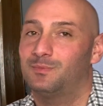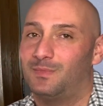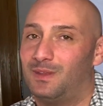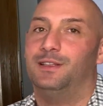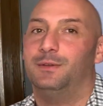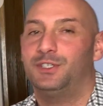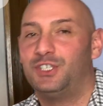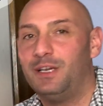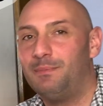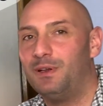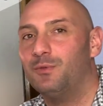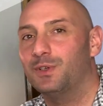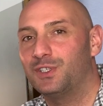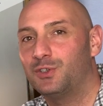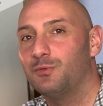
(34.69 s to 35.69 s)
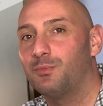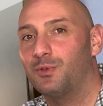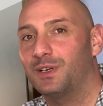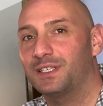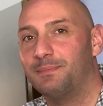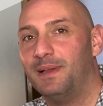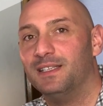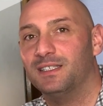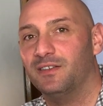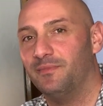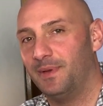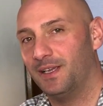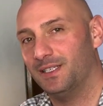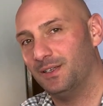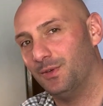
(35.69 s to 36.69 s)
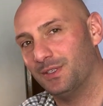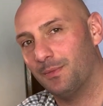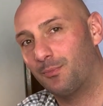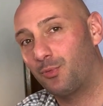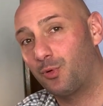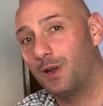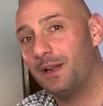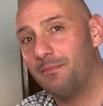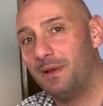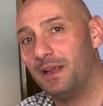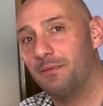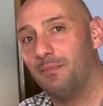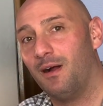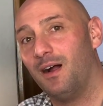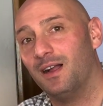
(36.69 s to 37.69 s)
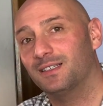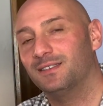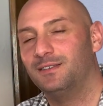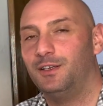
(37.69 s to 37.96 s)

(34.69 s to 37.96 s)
The shipping was super expensive because it was a pretty big box.